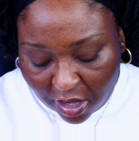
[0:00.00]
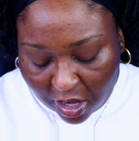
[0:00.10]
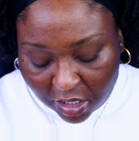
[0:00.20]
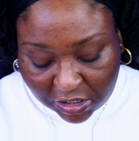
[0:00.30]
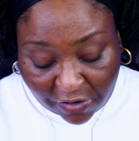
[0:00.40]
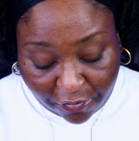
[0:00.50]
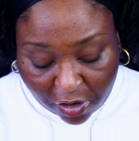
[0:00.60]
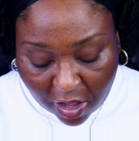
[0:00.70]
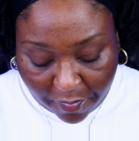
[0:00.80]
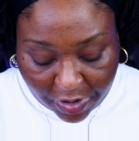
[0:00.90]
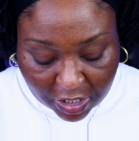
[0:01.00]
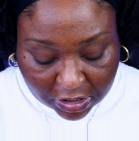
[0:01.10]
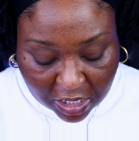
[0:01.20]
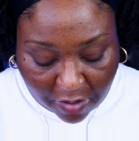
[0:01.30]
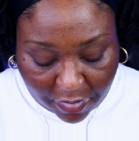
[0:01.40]
several companies are
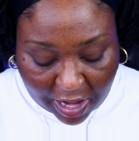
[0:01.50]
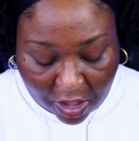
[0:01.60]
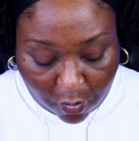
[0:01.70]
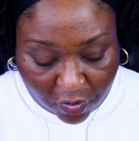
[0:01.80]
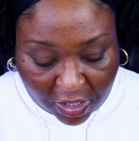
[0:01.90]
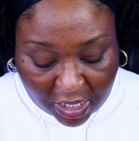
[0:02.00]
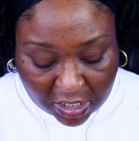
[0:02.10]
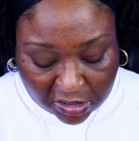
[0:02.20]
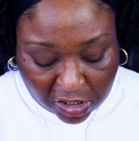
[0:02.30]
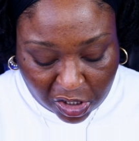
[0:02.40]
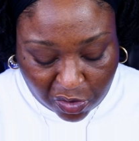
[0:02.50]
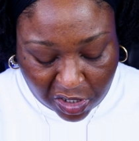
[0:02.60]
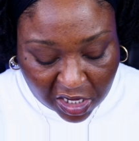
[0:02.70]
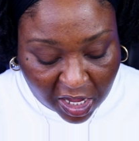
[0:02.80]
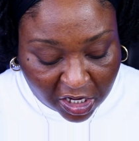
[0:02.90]
coming out with these
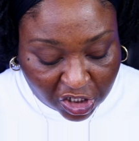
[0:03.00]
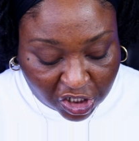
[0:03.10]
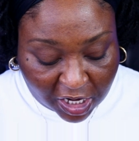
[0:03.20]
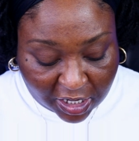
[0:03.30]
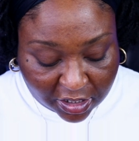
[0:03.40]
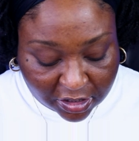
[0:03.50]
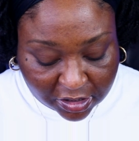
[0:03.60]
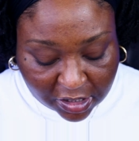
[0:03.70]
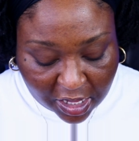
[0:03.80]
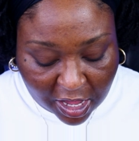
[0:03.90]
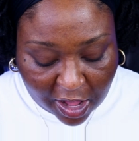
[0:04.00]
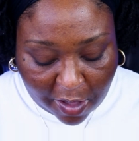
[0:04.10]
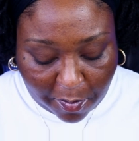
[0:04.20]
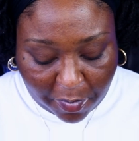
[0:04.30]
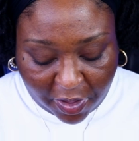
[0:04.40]
nudie kind of shades,
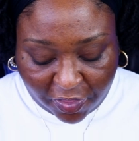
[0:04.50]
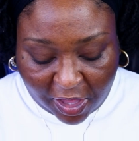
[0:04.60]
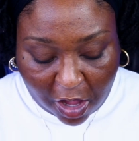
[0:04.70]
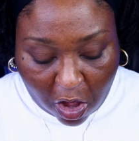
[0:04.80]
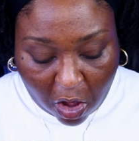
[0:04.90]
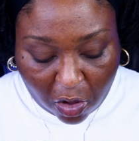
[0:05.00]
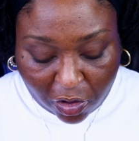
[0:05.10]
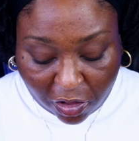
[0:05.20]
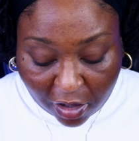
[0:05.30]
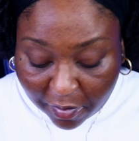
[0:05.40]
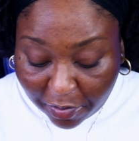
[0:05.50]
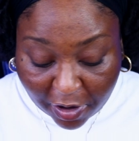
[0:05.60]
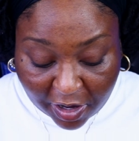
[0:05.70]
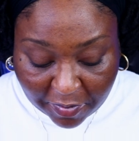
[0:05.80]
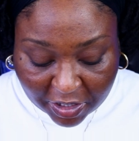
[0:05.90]
but they all look
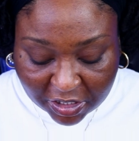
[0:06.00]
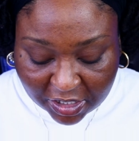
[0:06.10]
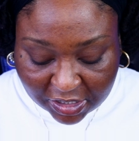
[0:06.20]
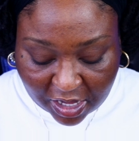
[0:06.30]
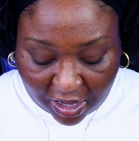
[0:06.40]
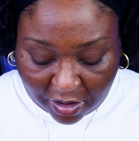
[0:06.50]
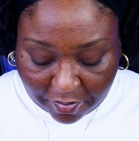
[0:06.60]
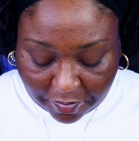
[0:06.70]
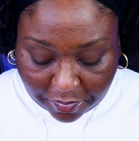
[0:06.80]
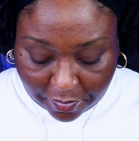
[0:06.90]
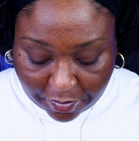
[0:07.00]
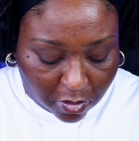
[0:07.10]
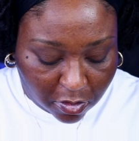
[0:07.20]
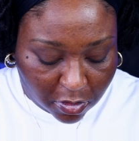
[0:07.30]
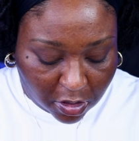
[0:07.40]
pretty much the same.
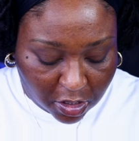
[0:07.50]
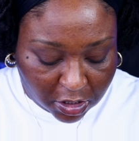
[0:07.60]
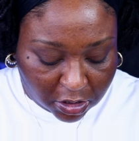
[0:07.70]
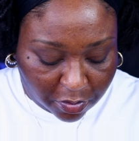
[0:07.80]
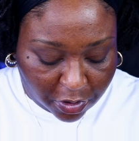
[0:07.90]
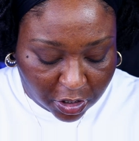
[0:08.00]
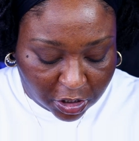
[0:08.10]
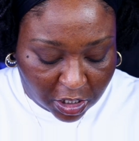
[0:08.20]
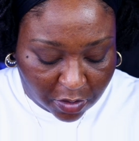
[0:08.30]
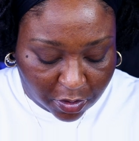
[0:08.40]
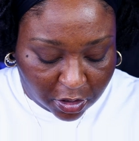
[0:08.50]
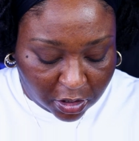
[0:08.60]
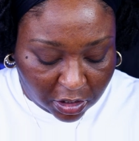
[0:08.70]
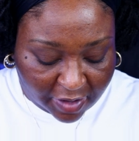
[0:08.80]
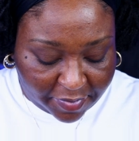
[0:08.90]
And this is a pretty shade with a
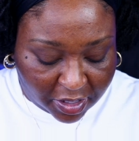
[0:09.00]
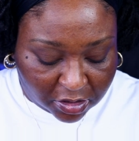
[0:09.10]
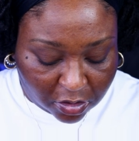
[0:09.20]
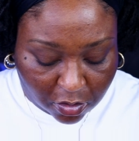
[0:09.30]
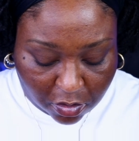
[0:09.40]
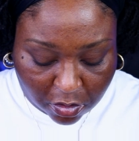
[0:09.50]
good lip pencil.